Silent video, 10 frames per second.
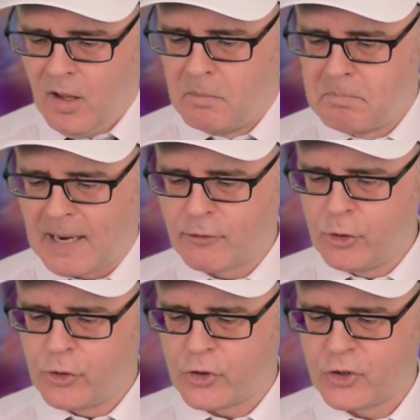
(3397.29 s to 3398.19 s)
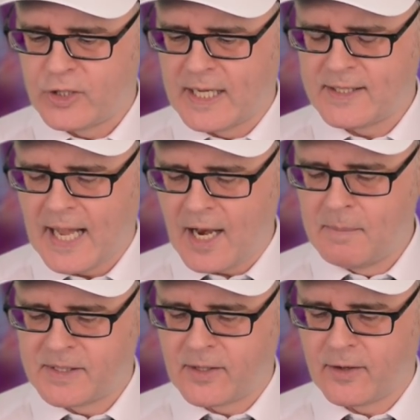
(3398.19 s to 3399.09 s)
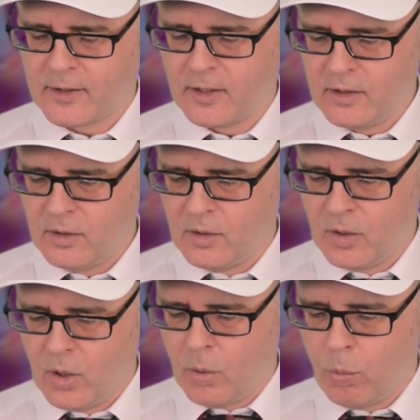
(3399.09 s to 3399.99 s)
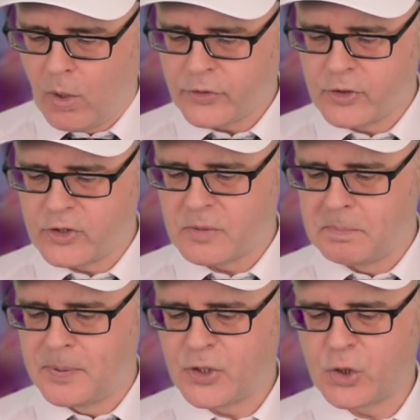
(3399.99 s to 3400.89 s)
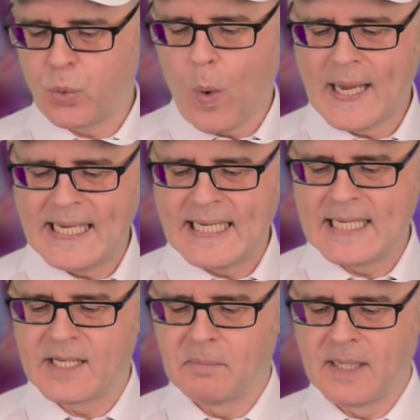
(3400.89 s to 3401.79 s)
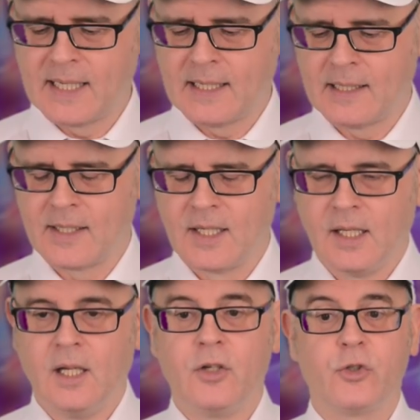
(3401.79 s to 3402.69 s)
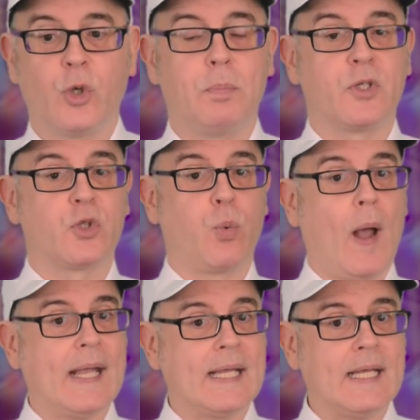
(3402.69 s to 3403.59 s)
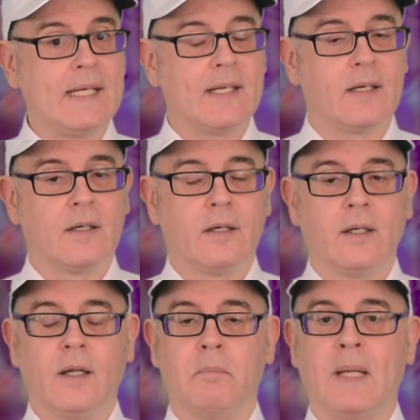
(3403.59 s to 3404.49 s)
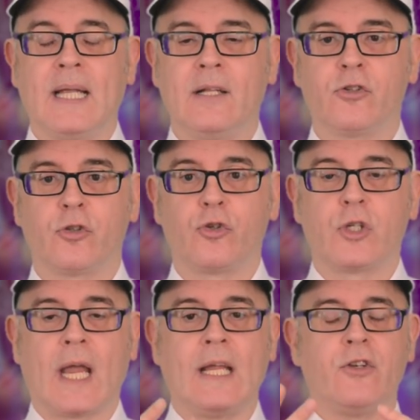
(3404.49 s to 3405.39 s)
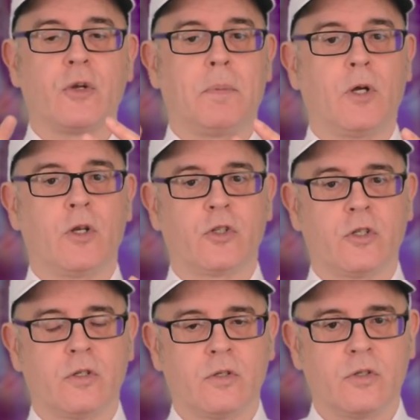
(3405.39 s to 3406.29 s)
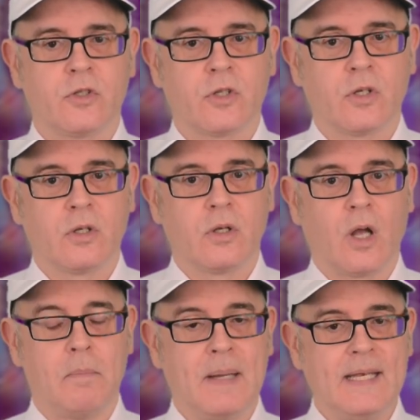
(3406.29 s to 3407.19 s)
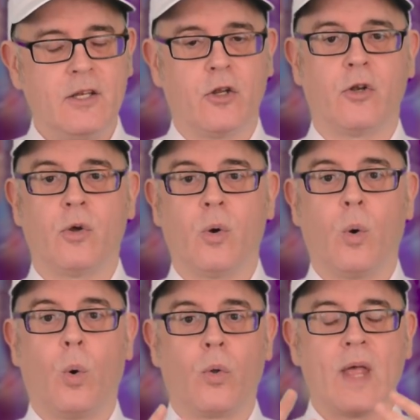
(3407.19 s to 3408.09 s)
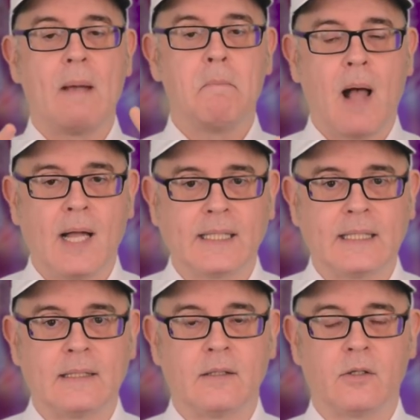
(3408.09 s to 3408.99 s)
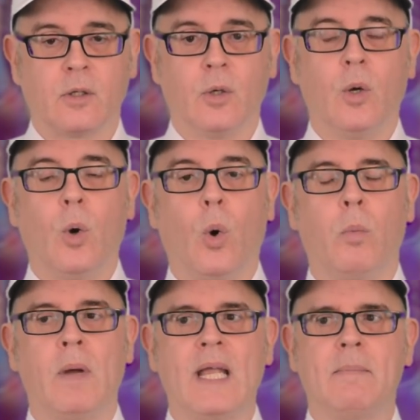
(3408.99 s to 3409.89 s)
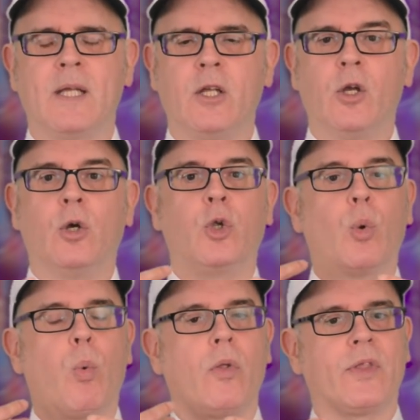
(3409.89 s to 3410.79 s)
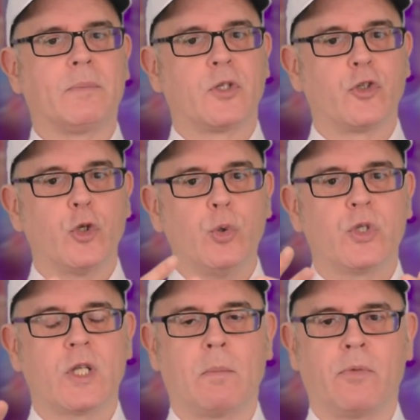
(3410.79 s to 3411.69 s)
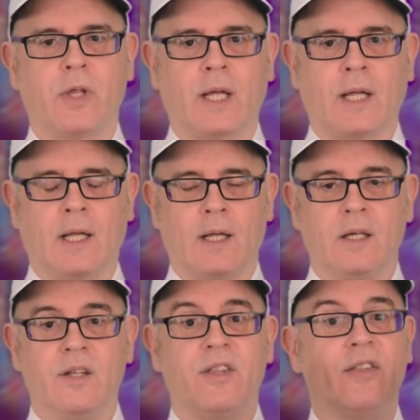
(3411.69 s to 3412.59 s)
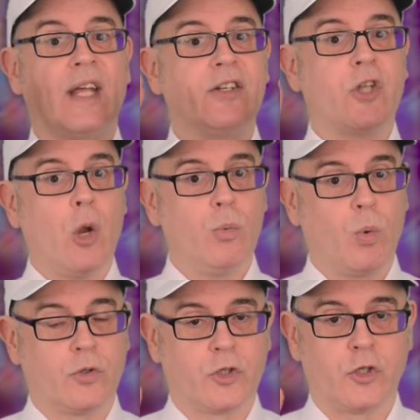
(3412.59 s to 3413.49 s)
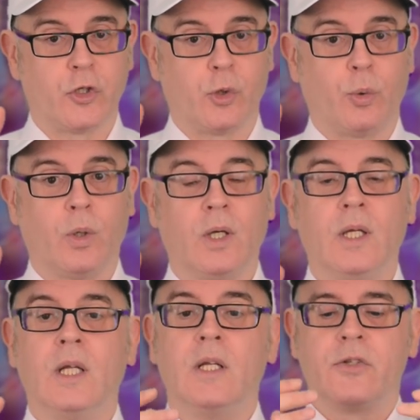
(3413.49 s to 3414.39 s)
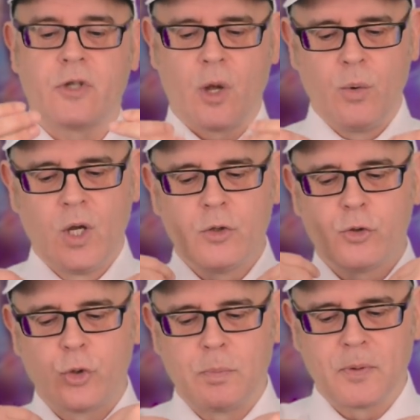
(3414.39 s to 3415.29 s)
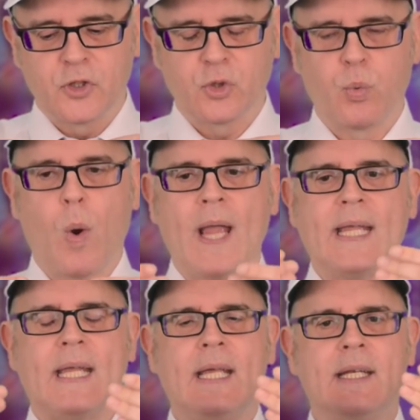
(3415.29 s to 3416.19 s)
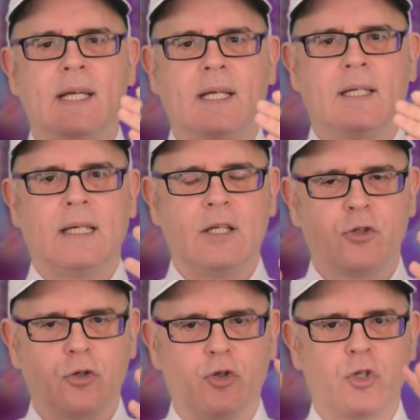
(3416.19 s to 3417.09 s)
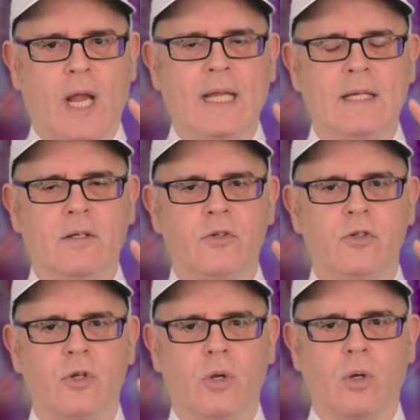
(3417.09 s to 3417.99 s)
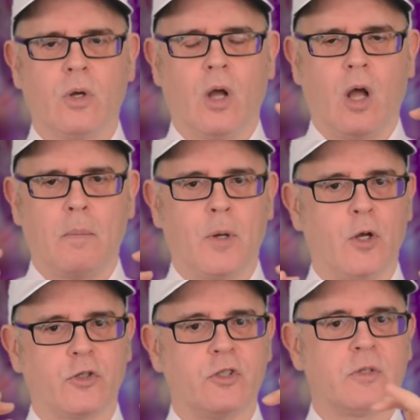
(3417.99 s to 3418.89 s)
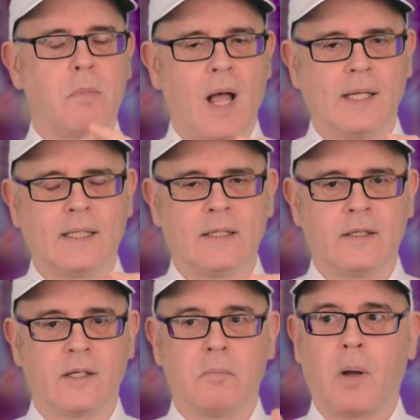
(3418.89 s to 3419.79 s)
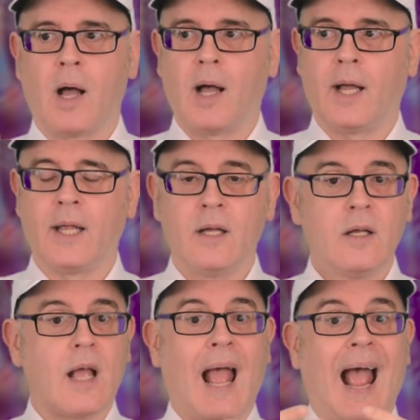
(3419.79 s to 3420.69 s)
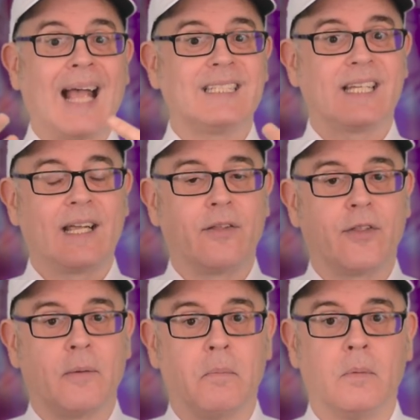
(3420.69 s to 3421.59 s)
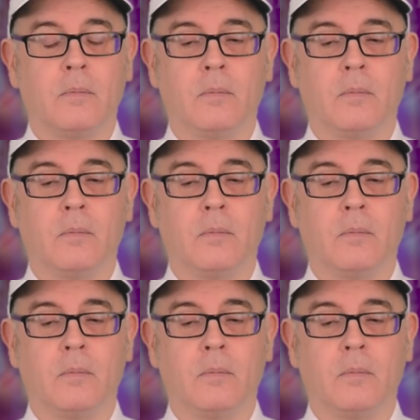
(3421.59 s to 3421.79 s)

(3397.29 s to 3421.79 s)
Marouche says, Hello, Mr. Duncan. What does persuade mean? To persuade means to change a person's opinion or their mind, or maybe you want them to do something that they don't want to do. So to persuade is to change a person's mind by asking them